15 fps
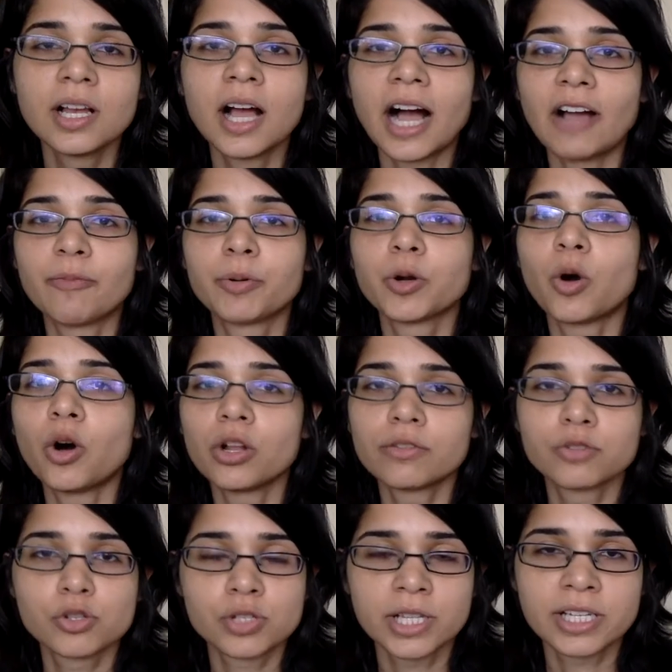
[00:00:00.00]
I put all of
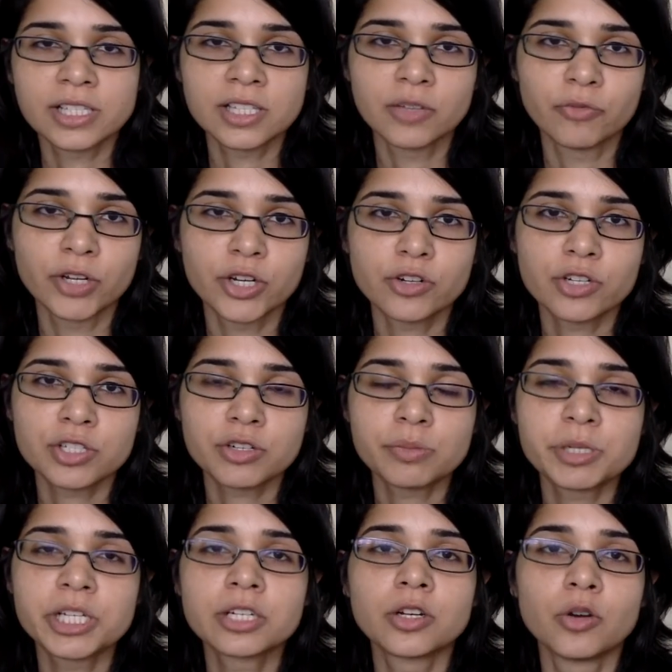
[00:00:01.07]
those links in the video
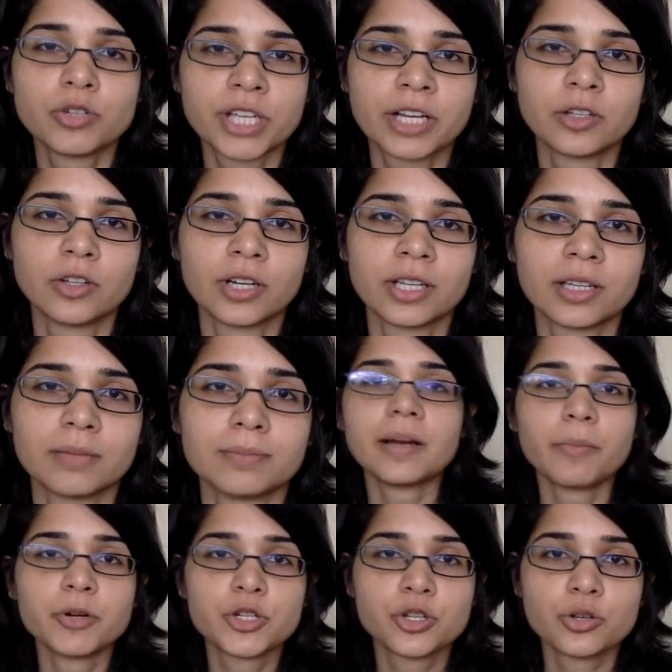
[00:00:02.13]
description. Go take a look at them.
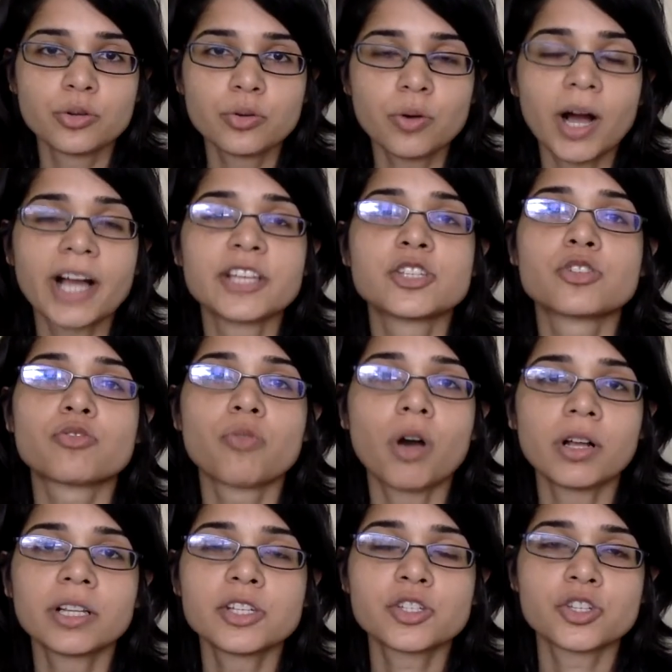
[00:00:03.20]
Number two, I
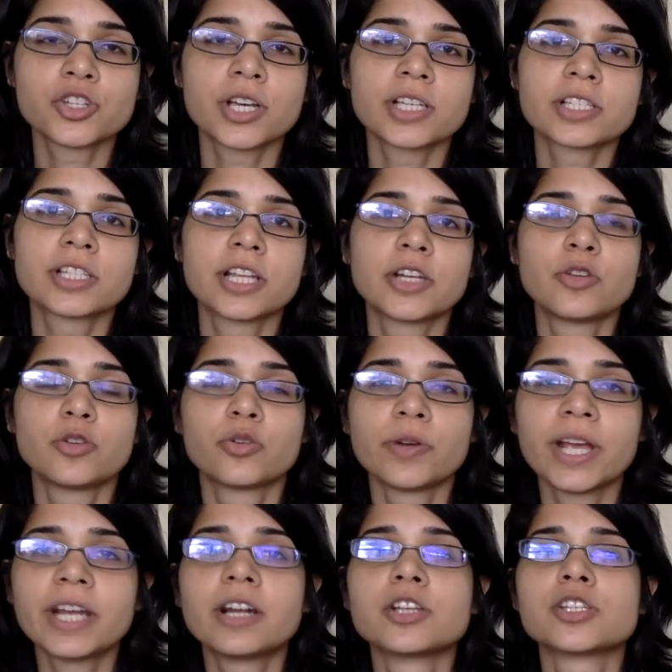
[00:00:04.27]
strongly suggest that you
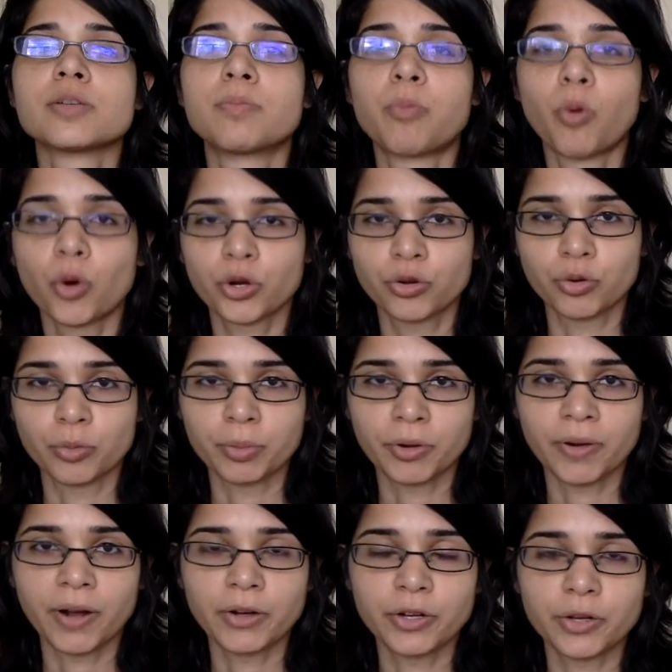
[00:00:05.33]
create a support group
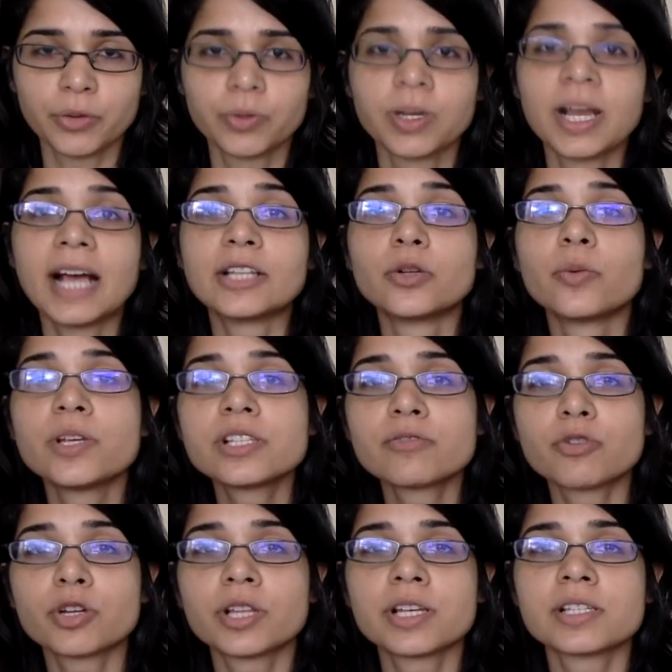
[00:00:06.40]
around you. And the
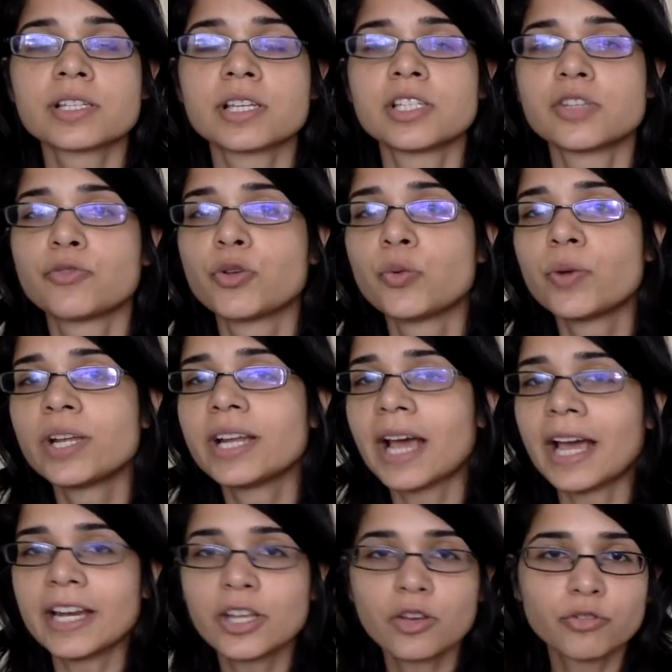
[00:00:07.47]
reason for this is if you read
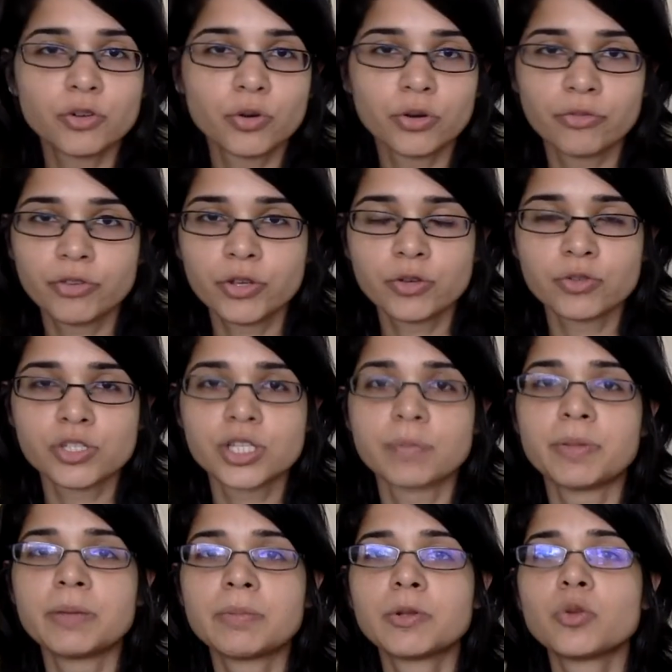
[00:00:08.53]
any of the reviews, the
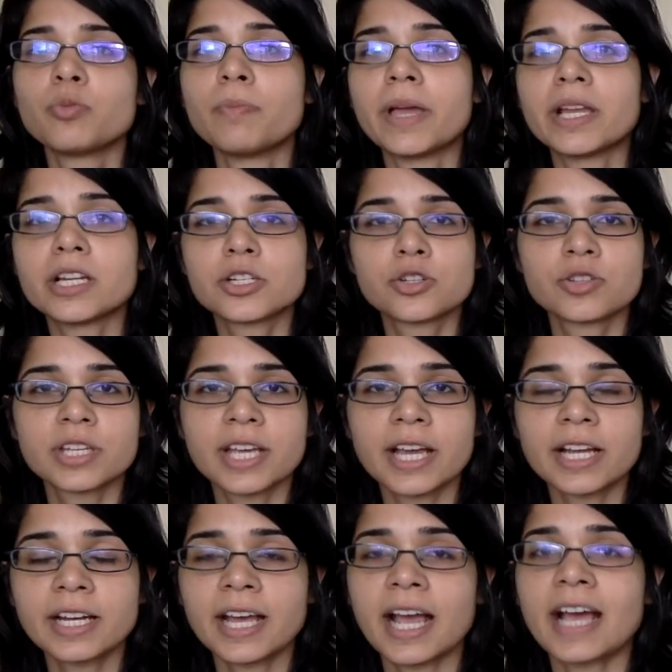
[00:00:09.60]
people who made it to the
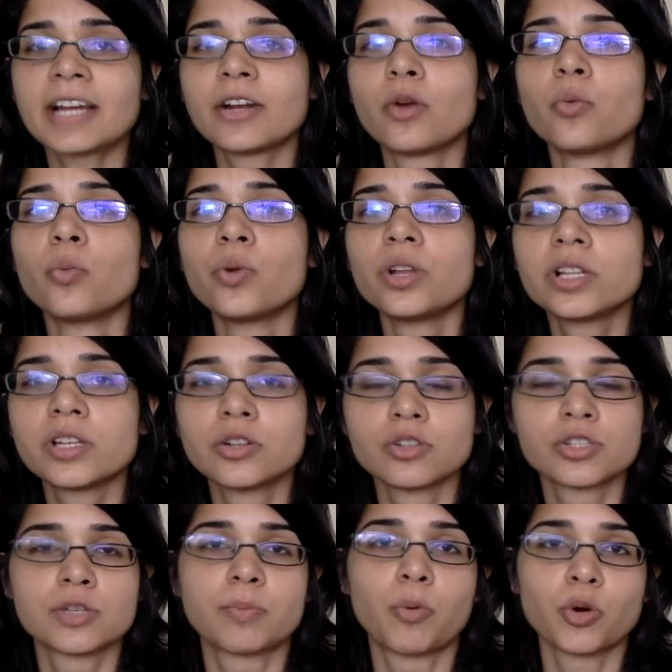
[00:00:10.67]
end had a really
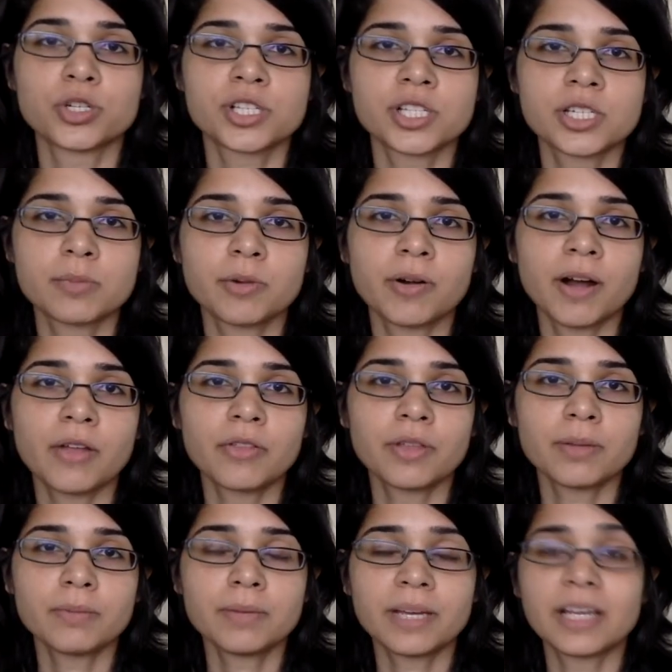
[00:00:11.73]
good support system around
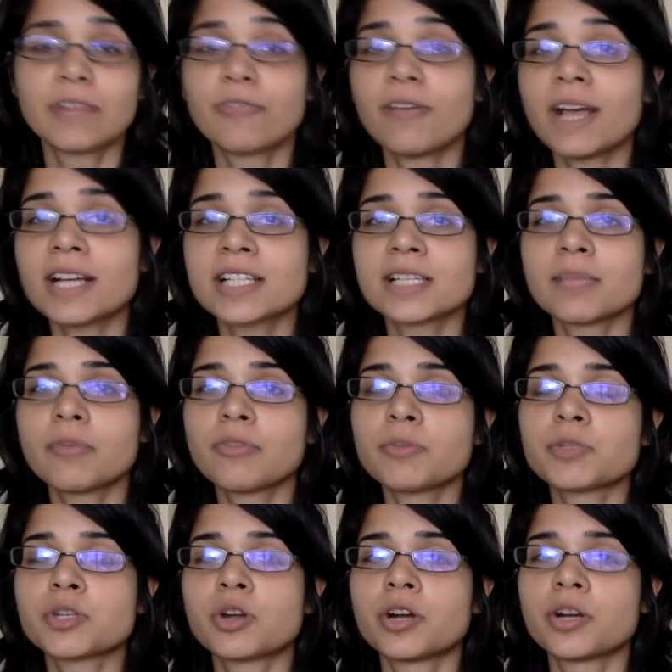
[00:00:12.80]
them. In fact, some of them
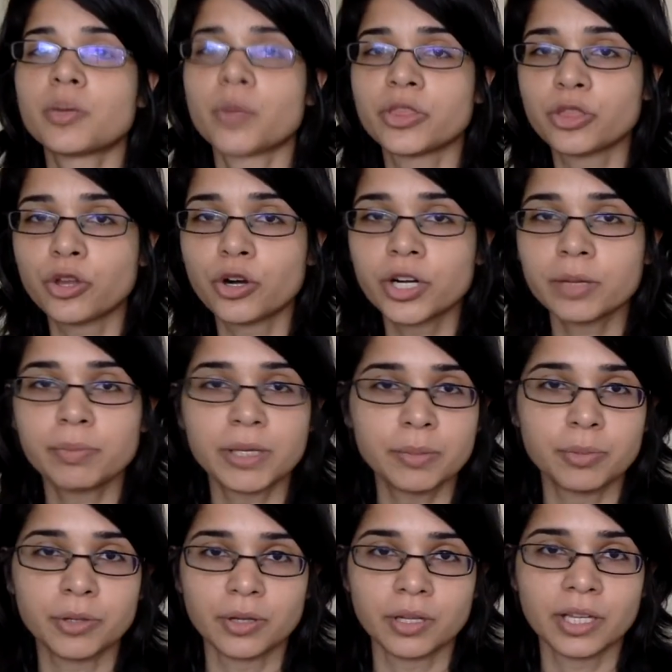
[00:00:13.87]
started with 30
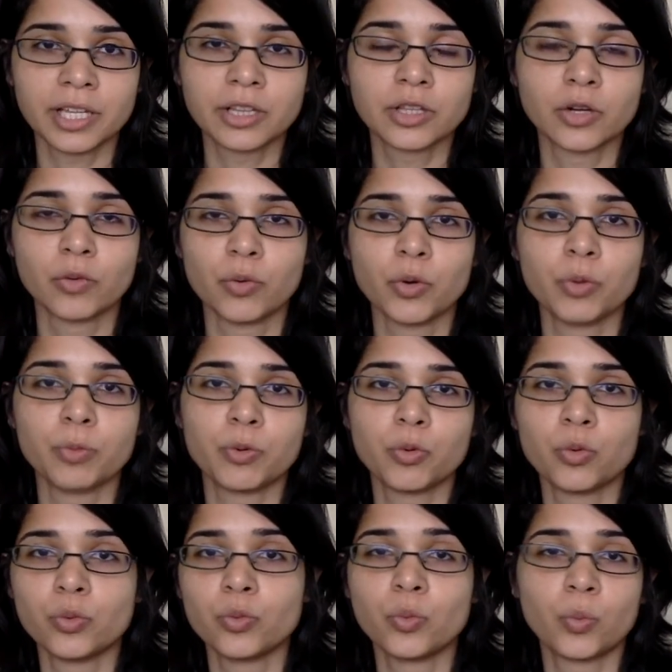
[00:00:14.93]
people in the group
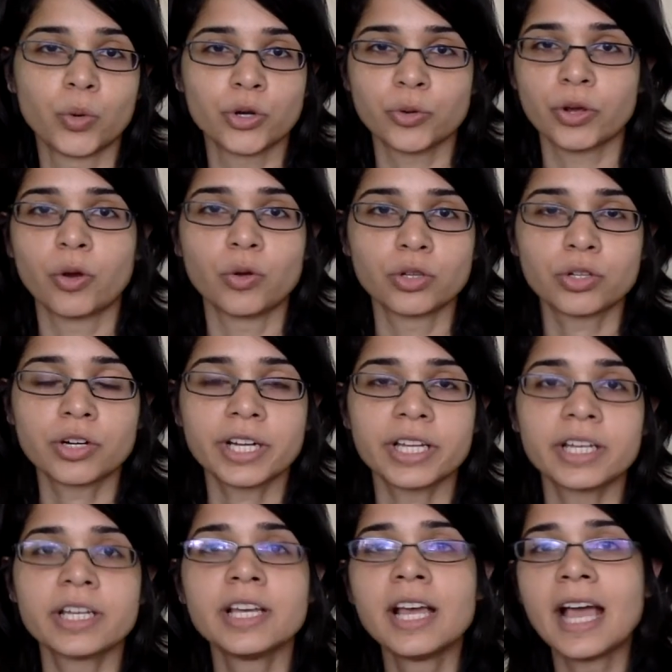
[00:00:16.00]
who were doing
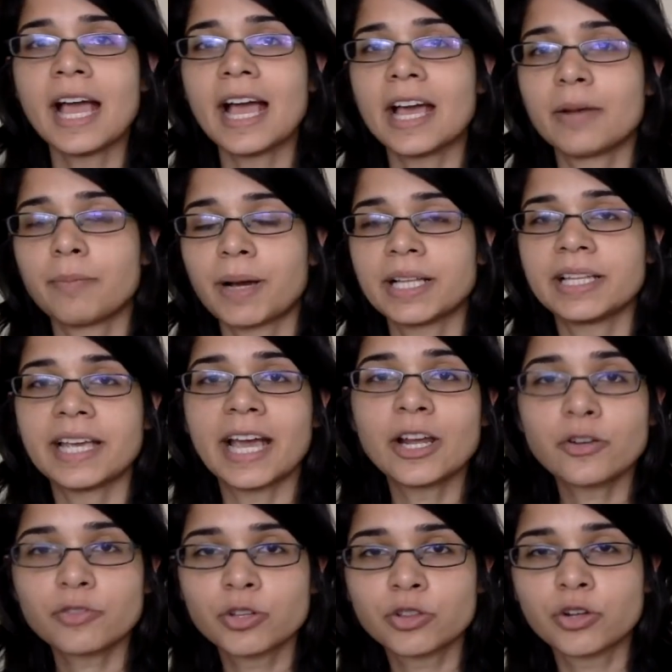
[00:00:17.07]
Whole30, and by the
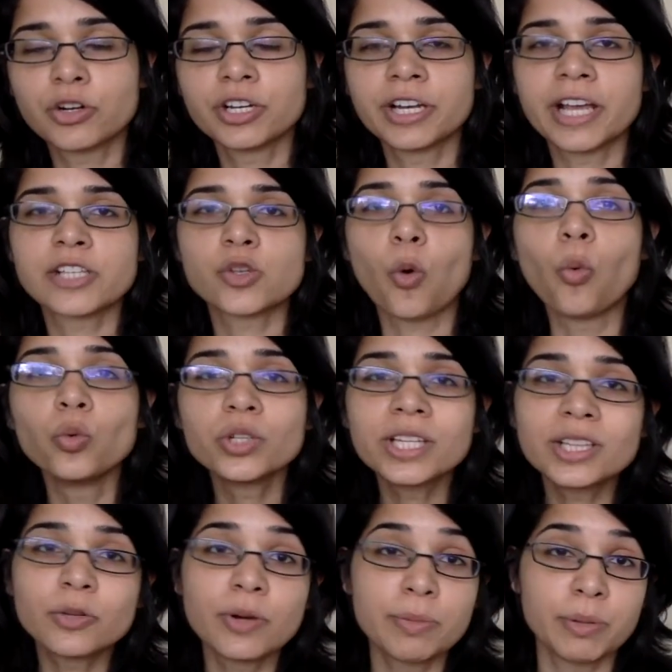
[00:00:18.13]
end of the 30 days,
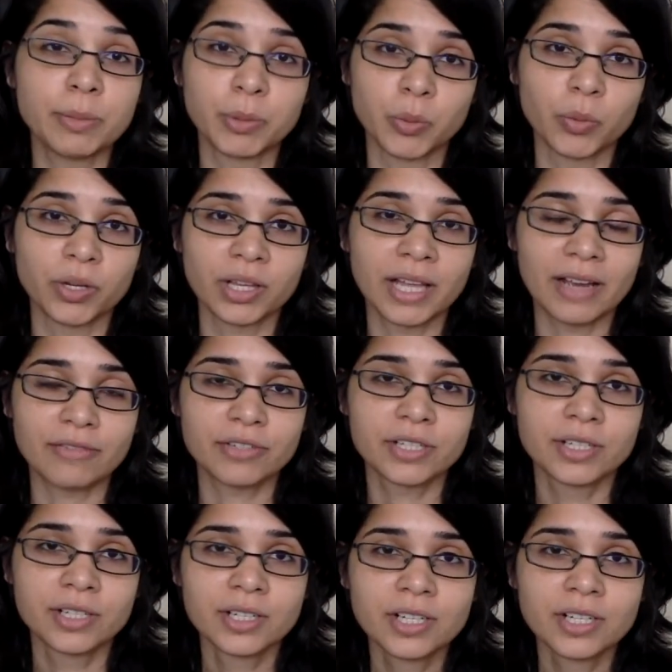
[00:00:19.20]
only 3 people were left.